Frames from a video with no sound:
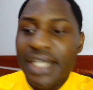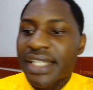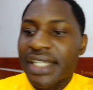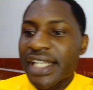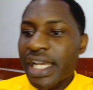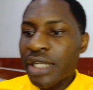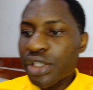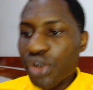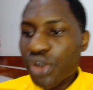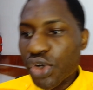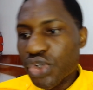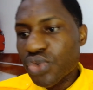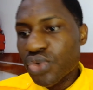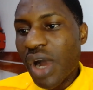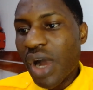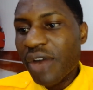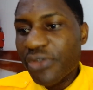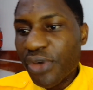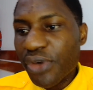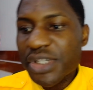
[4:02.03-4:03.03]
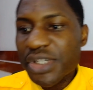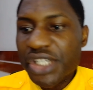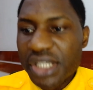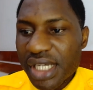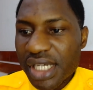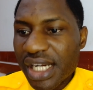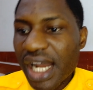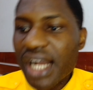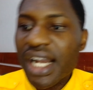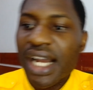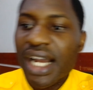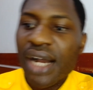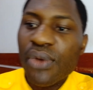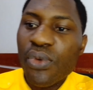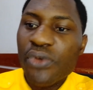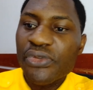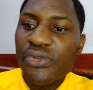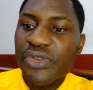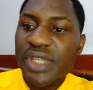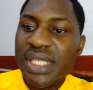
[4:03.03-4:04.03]
Then those who are from Sri Lanka
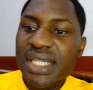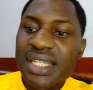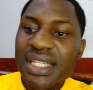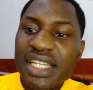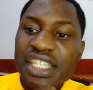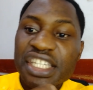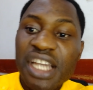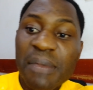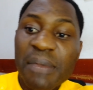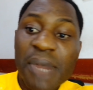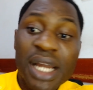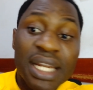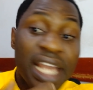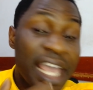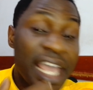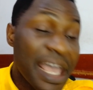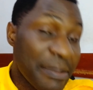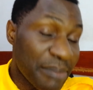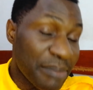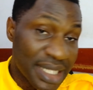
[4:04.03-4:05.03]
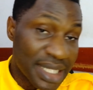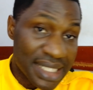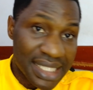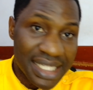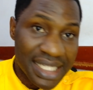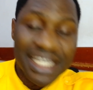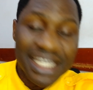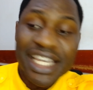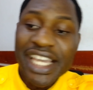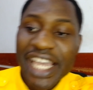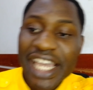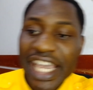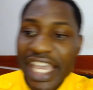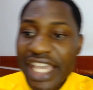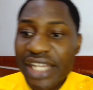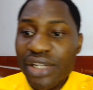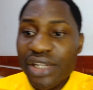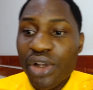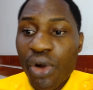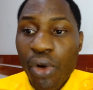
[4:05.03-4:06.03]
will visit the German embassy
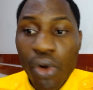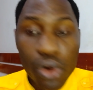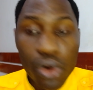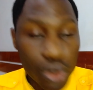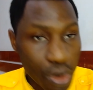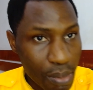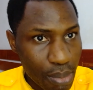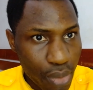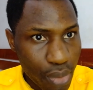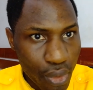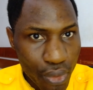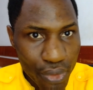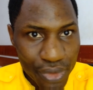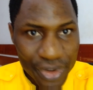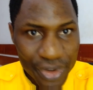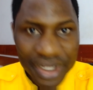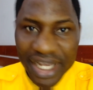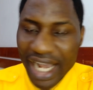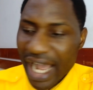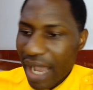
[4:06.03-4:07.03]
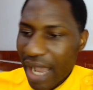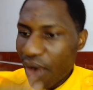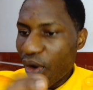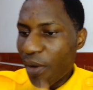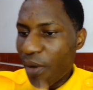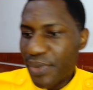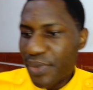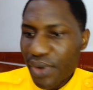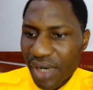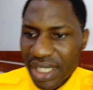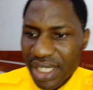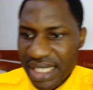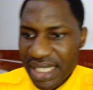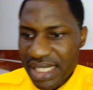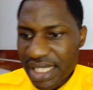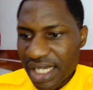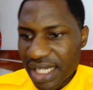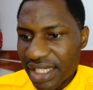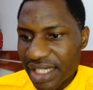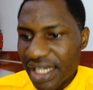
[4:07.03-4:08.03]
in Colombo. I hope you
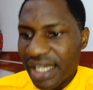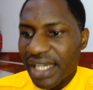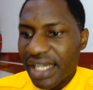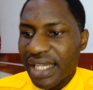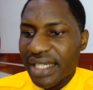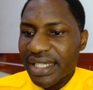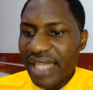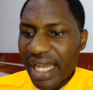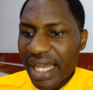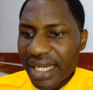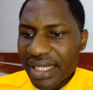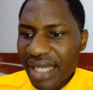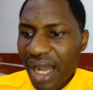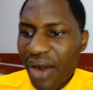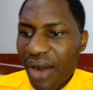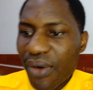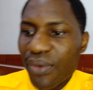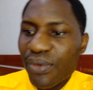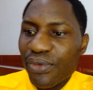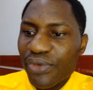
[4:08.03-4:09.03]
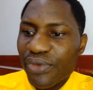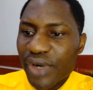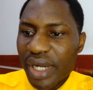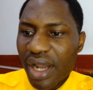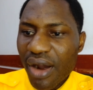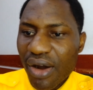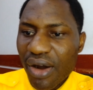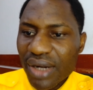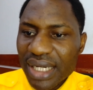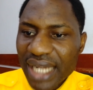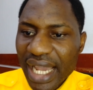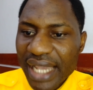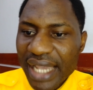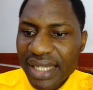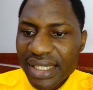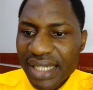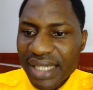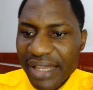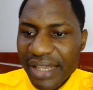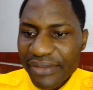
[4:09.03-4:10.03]
understand. Then now, for the
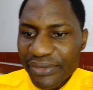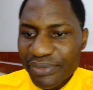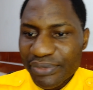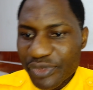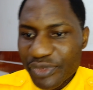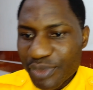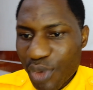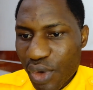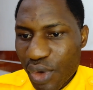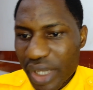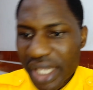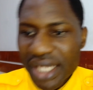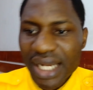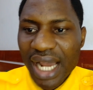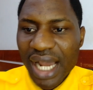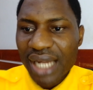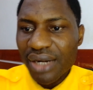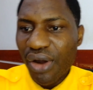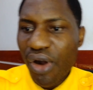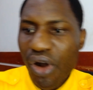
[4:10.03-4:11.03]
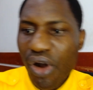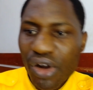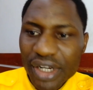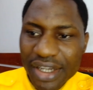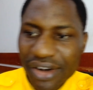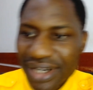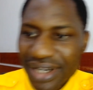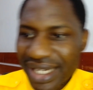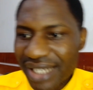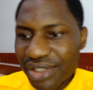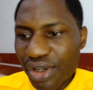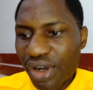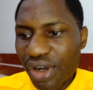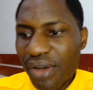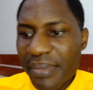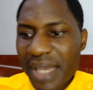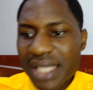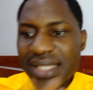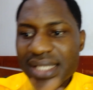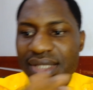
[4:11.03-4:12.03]
online booking and all the other
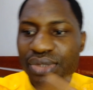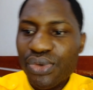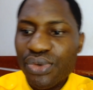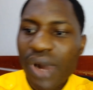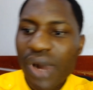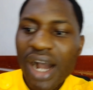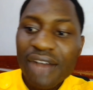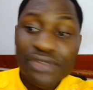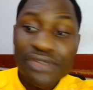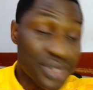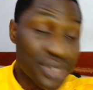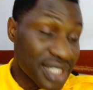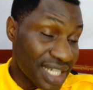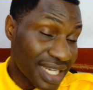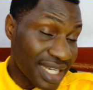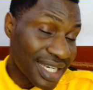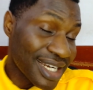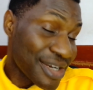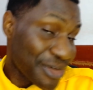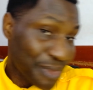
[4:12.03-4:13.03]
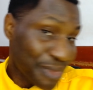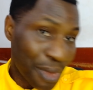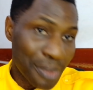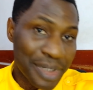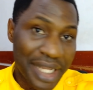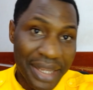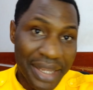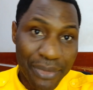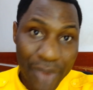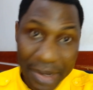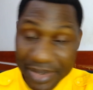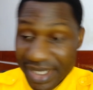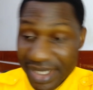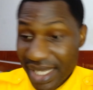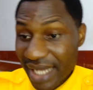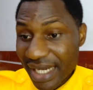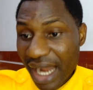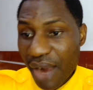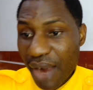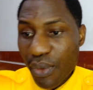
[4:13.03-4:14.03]
documents, you have to check from the
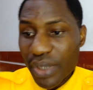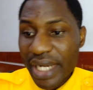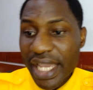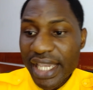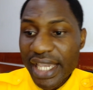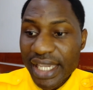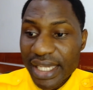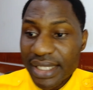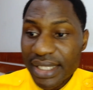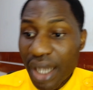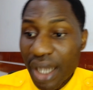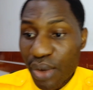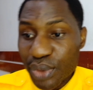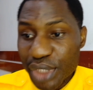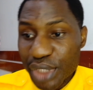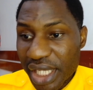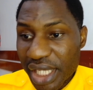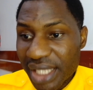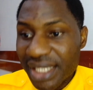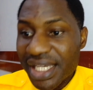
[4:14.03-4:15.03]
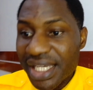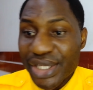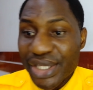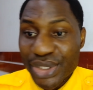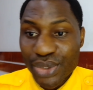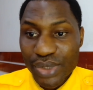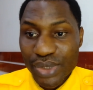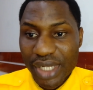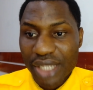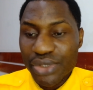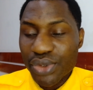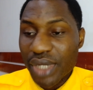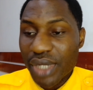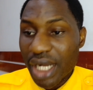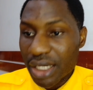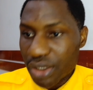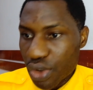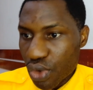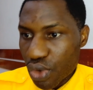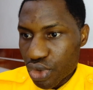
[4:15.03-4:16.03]
website. I will link it down here so that you
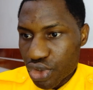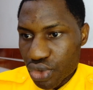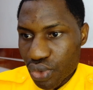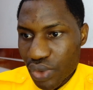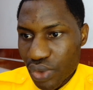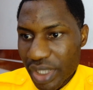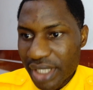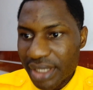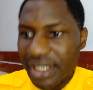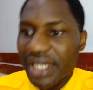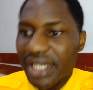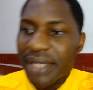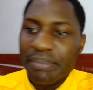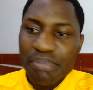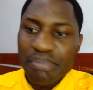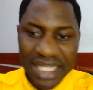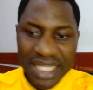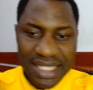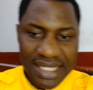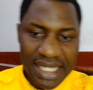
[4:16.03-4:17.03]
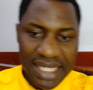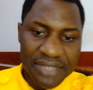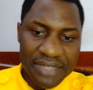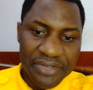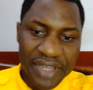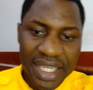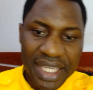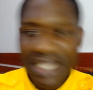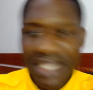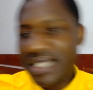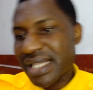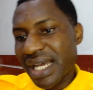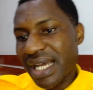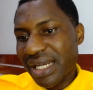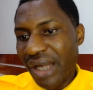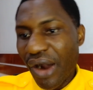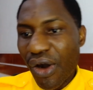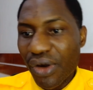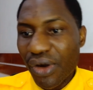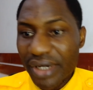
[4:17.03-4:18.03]
can go through it. Birth certificates and
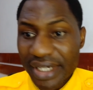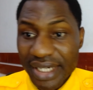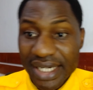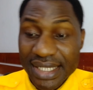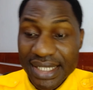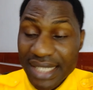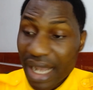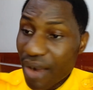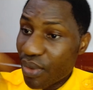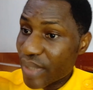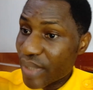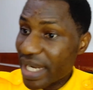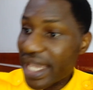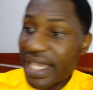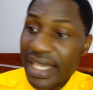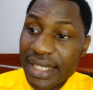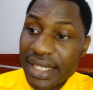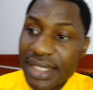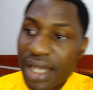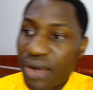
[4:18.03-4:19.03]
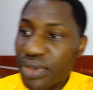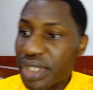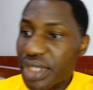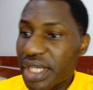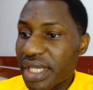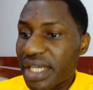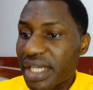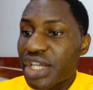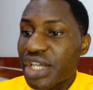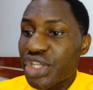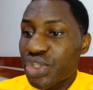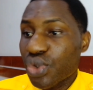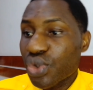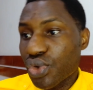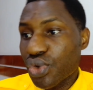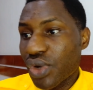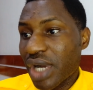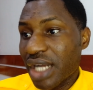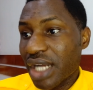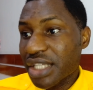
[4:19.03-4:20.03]
all the rest. I will link it down here so
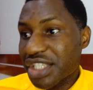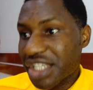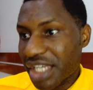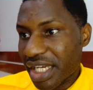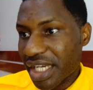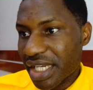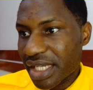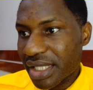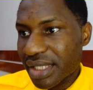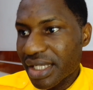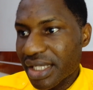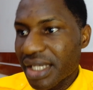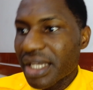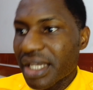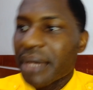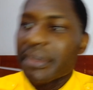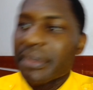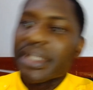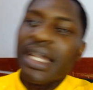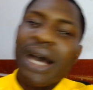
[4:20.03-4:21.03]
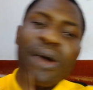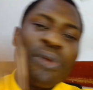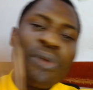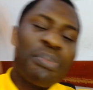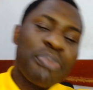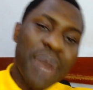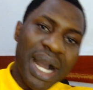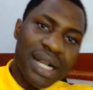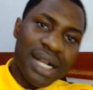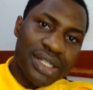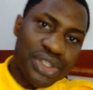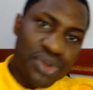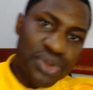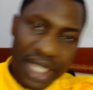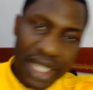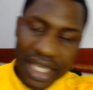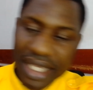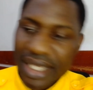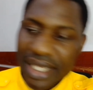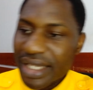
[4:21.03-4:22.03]
you can check it. Now, back to
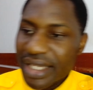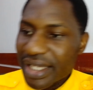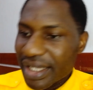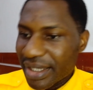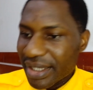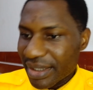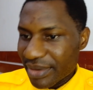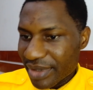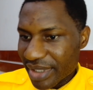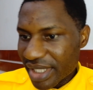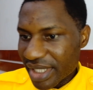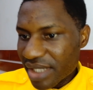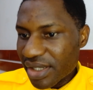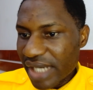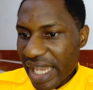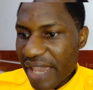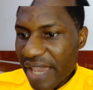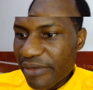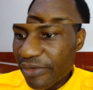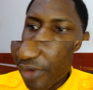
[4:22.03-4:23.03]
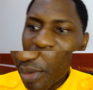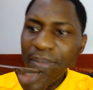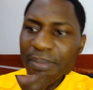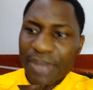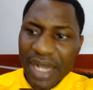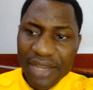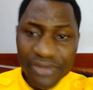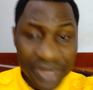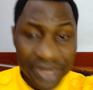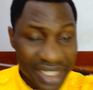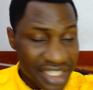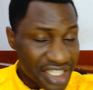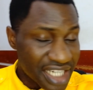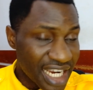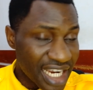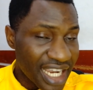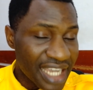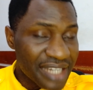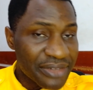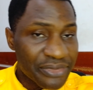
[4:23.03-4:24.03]
the real info. To apply for the
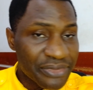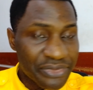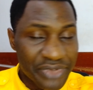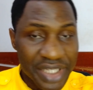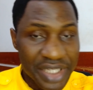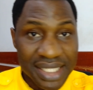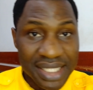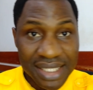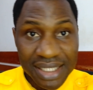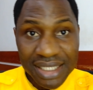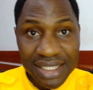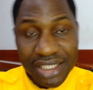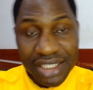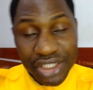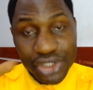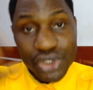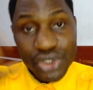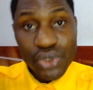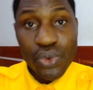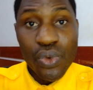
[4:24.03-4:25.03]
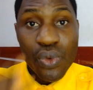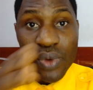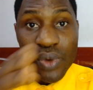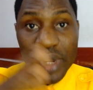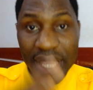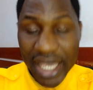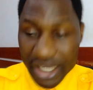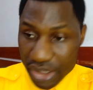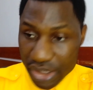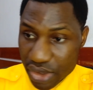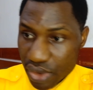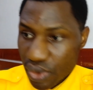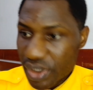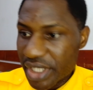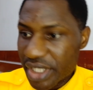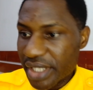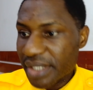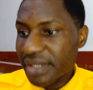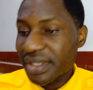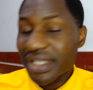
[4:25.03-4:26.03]
Schengen visa to
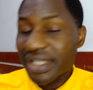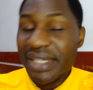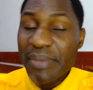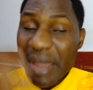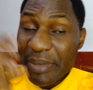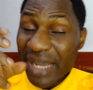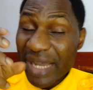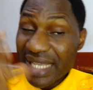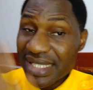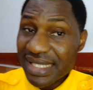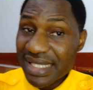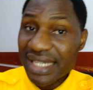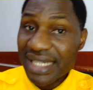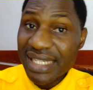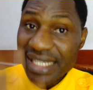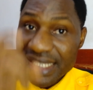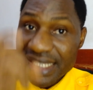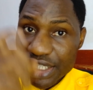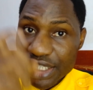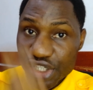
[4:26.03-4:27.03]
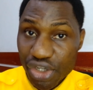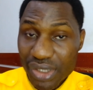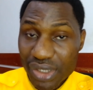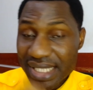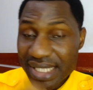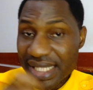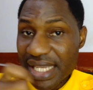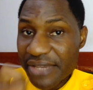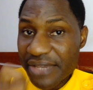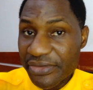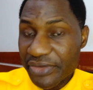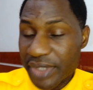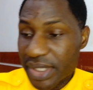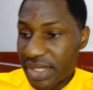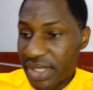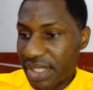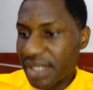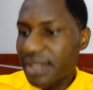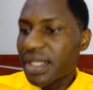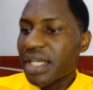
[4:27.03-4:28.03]
Estonia, remember I said it's a short stay
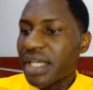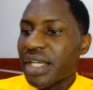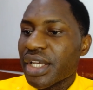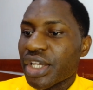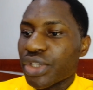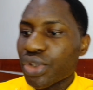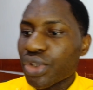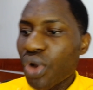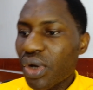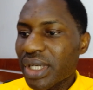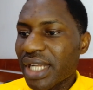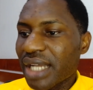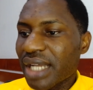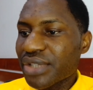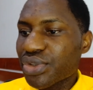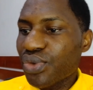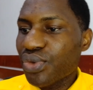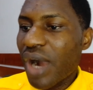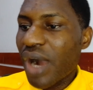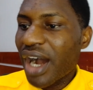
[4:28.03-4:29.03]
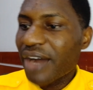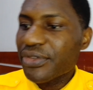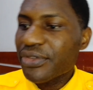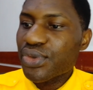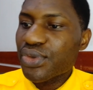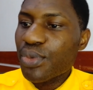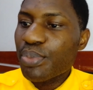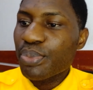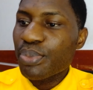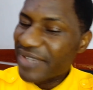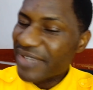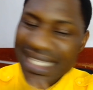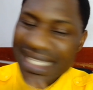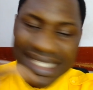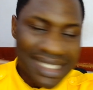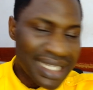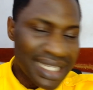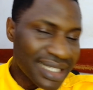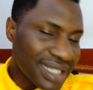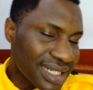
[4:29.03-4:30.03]
visa. Know that you have to have a
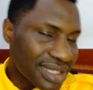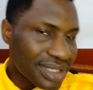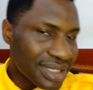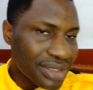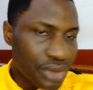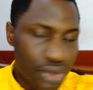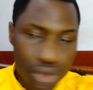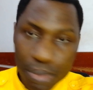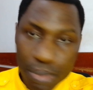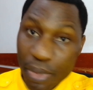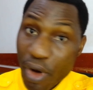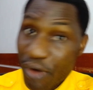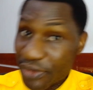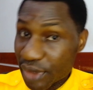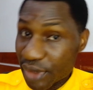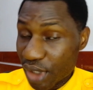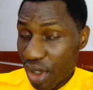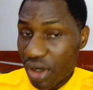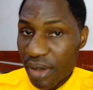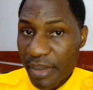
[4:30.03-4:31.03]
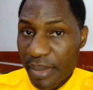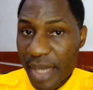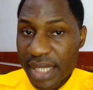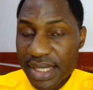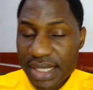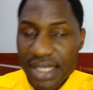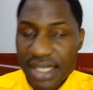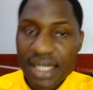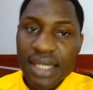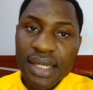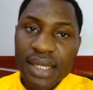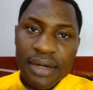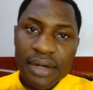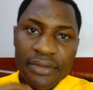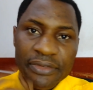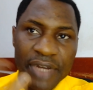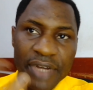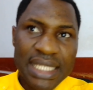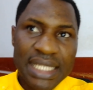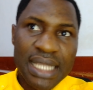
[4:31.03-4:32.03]
certain group of documents.
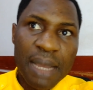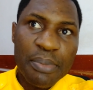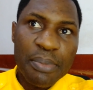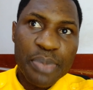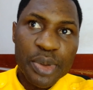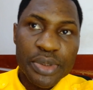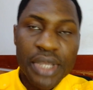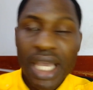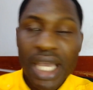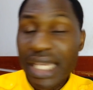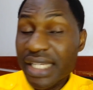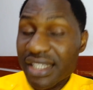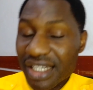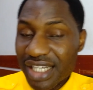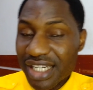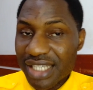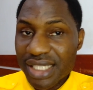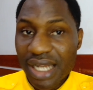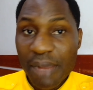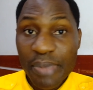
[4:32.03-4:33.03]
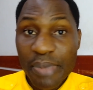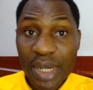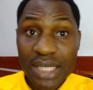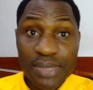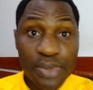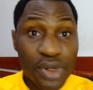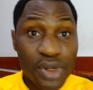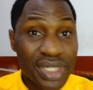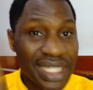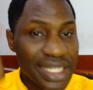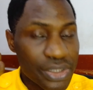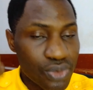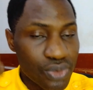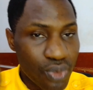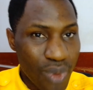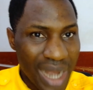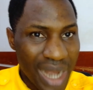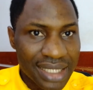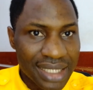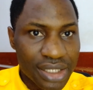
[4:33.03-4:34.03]
For example, your international passport is
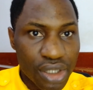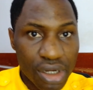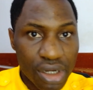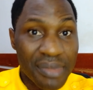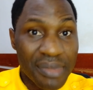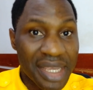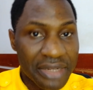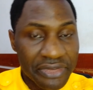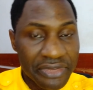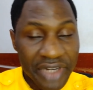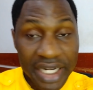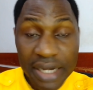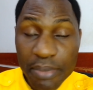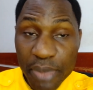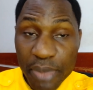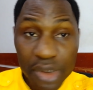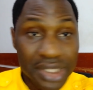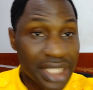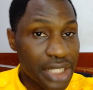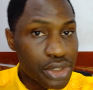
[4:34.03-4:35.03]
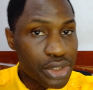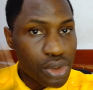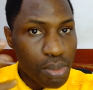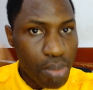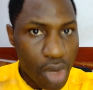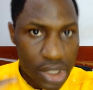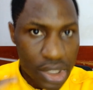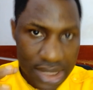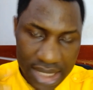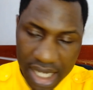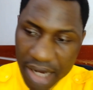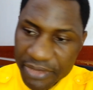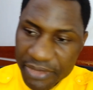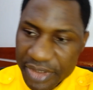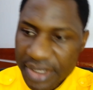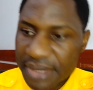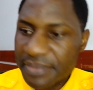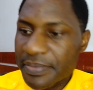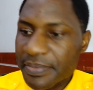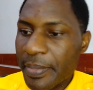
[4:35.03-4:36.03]
one document. Very important, you must have
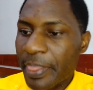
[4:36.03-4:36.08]
it.